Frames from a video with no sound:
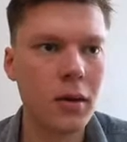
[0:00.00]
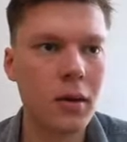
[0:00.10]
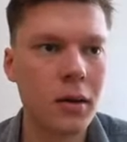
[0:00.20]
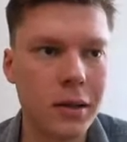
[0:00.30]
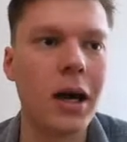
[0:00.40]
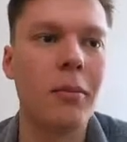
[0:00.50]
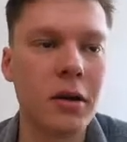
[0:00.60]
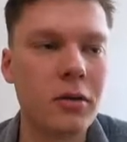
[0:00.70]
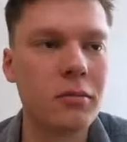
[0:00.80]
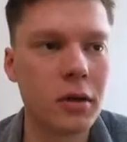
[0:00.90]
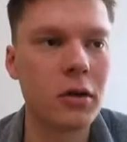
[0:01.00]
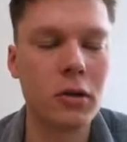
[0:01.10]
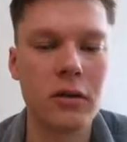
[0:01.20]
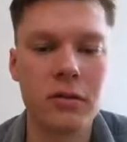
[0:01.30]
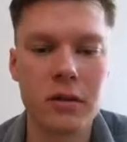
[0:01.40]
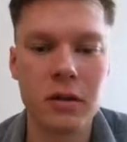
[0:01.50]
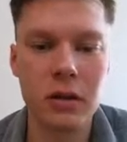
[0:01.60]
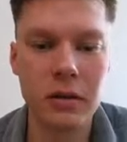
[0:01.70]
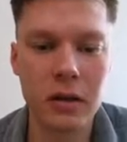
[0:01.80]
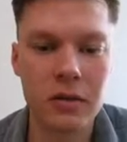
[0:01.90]
Yeah, but only if it's
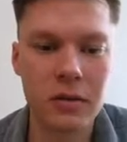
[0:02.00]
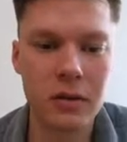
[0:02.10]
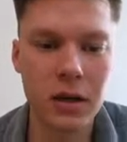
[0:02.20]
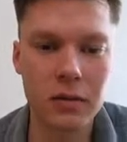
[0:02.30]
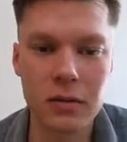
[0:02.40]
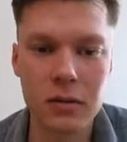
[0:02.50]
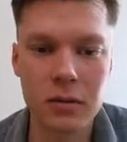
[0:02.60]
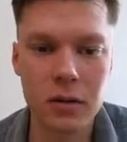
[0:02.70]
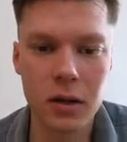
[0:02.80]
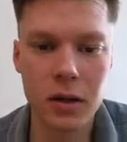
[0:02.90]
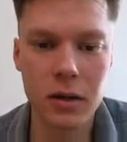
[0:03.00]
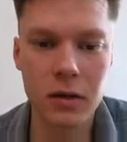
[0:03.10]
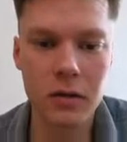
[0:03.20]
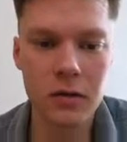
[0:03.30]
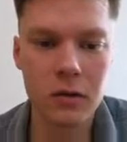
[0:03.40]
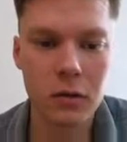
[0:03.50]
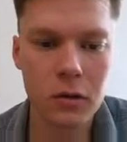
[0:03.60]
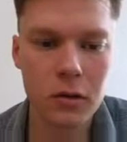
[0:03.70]
needed. That's good.